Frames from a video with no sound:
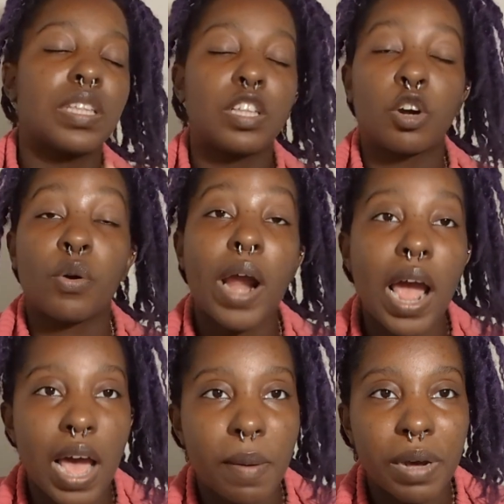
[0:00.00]
the
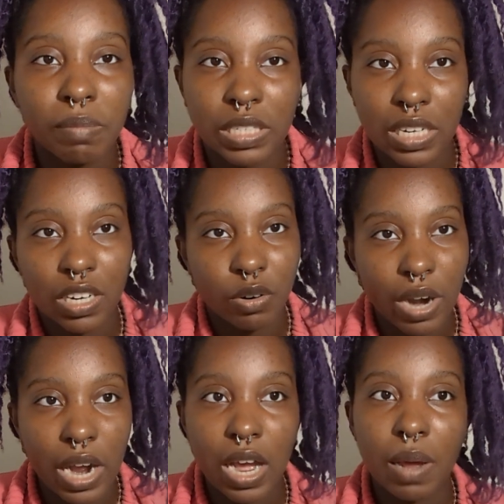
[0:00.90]
crab. I'm seeing the
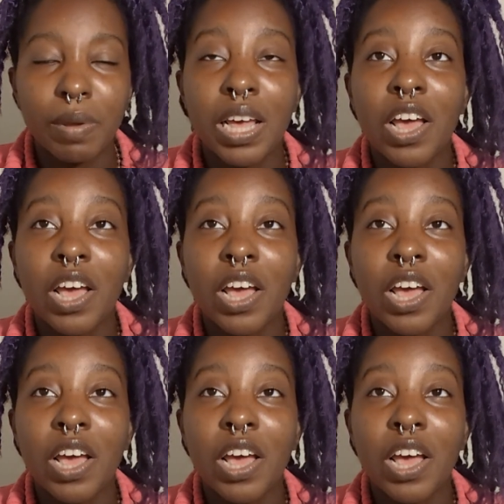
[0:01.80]
crab.